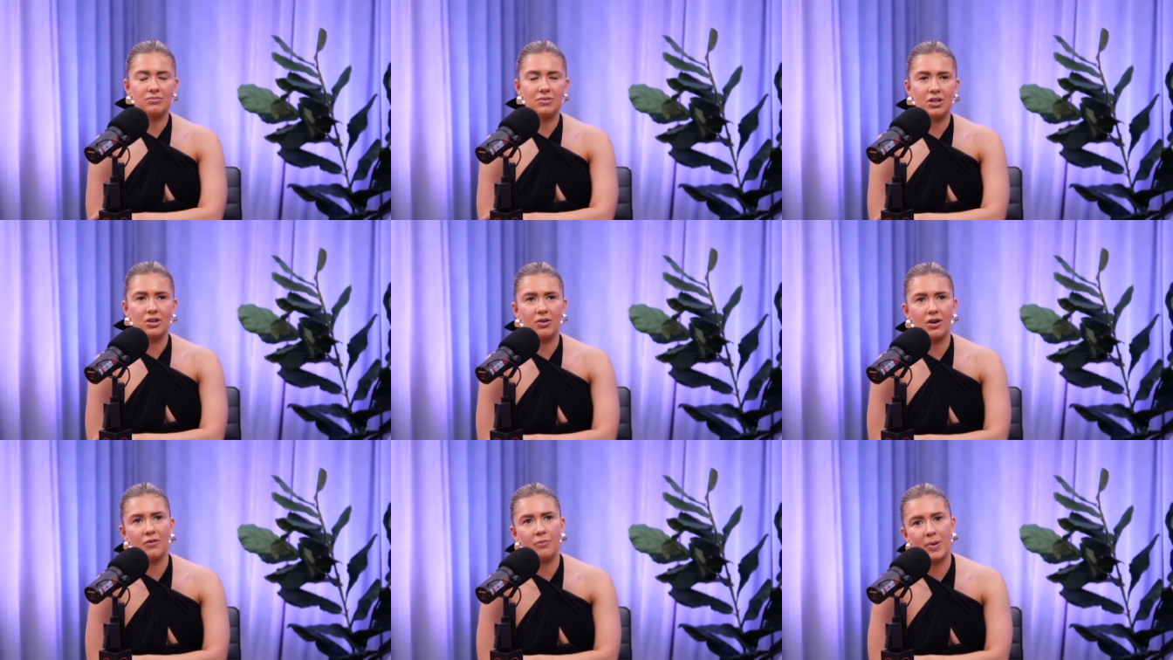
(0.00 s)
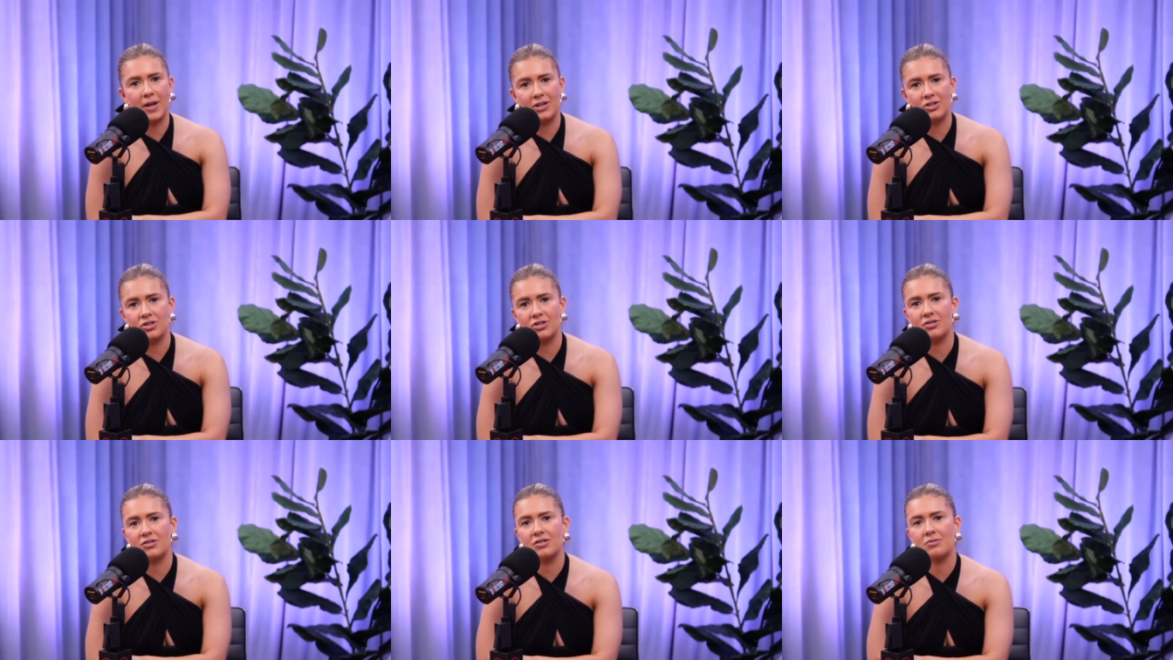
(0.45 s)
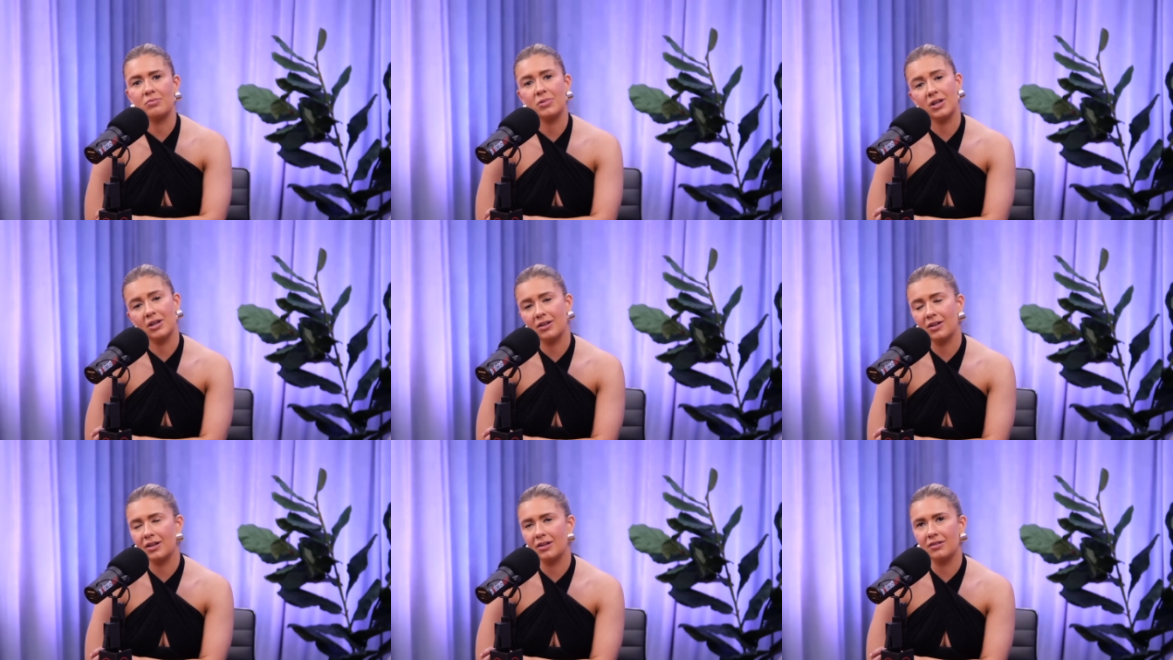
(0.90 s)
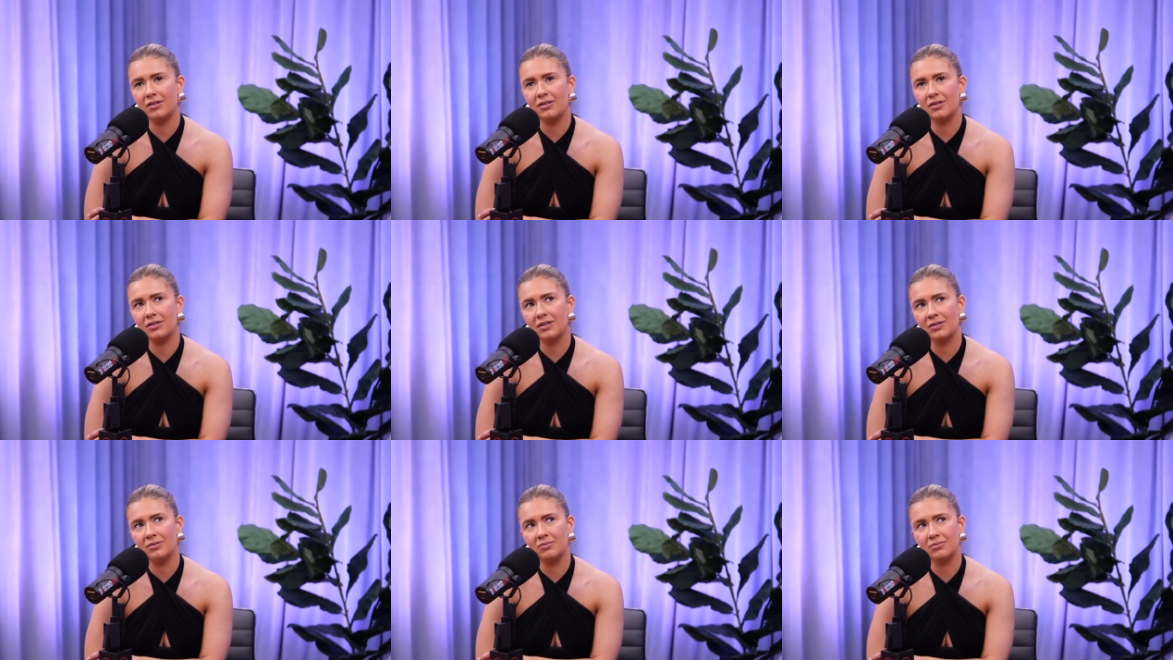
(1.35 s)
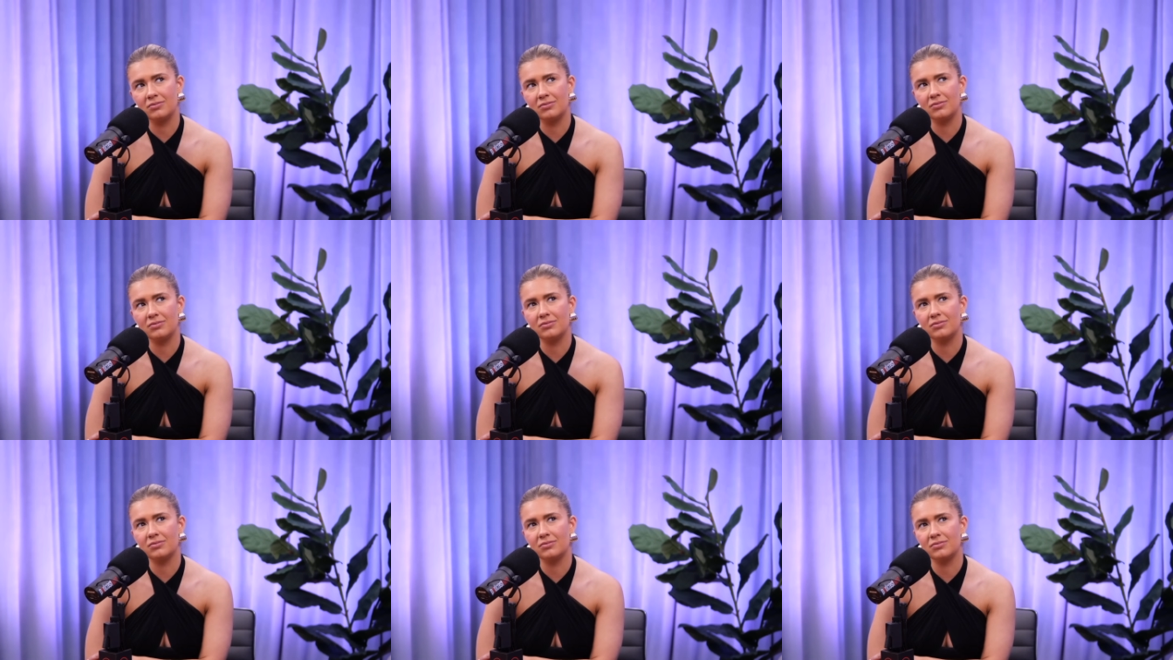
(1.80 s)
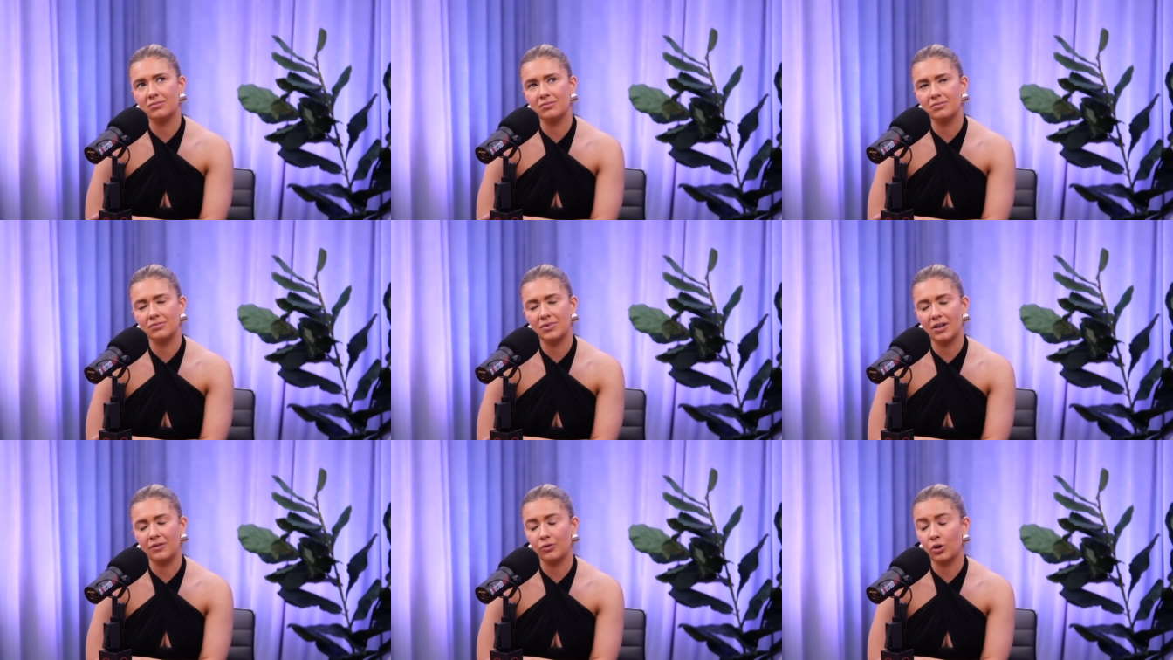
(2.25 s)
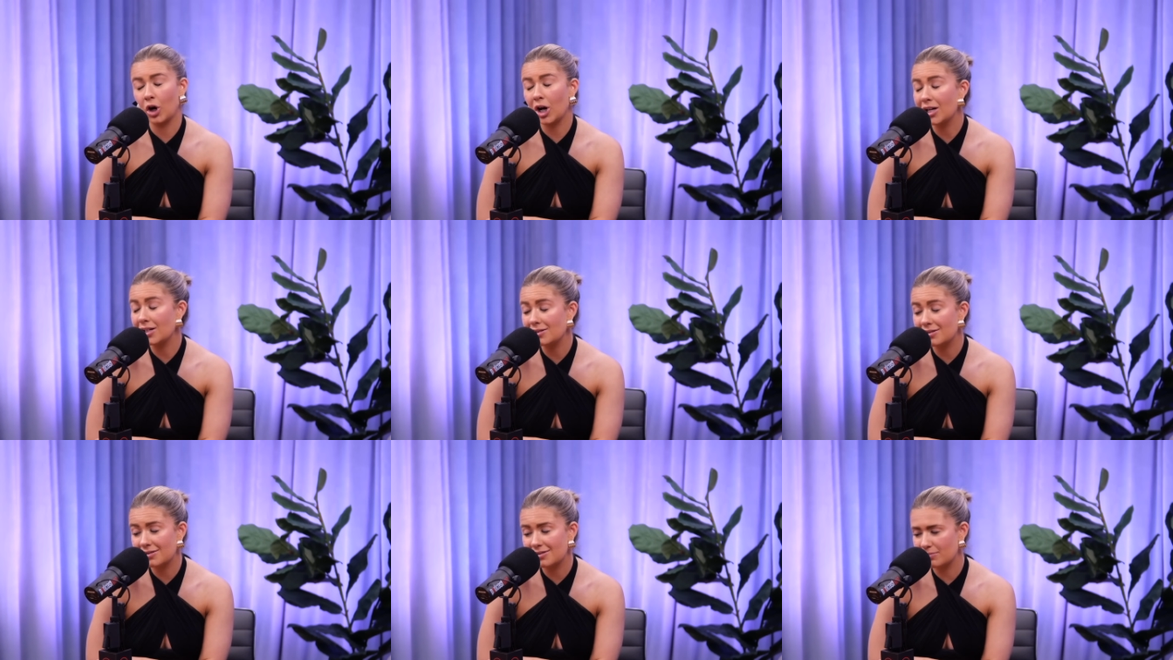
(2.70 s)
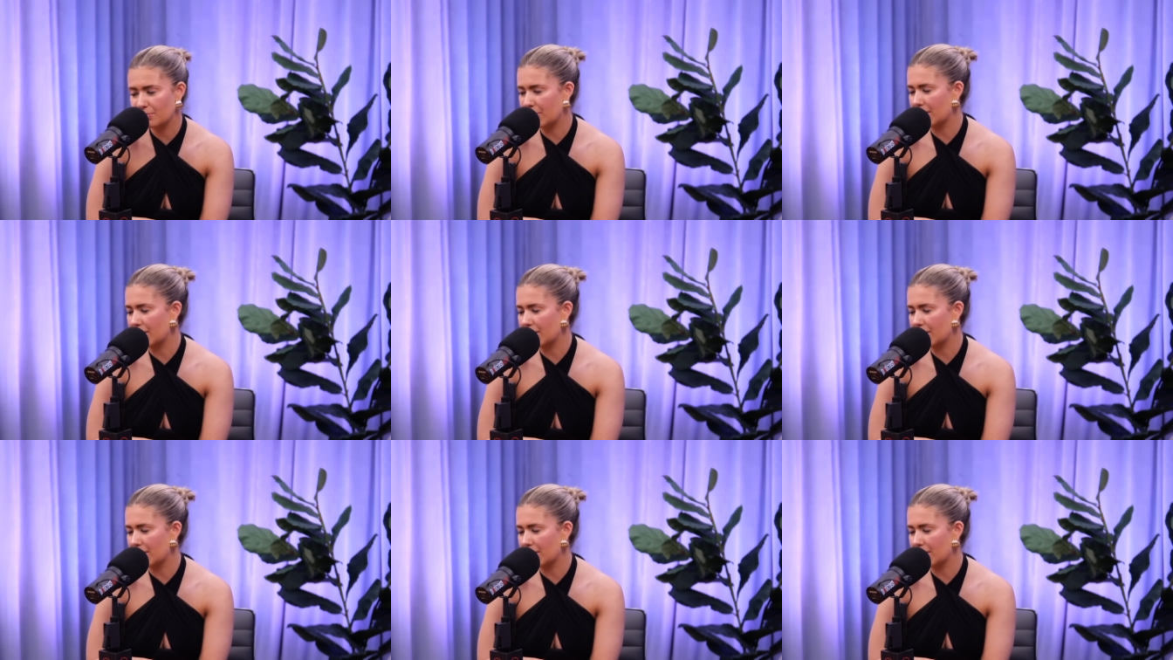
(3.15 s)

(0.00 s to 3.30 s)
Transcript: have patience and grace.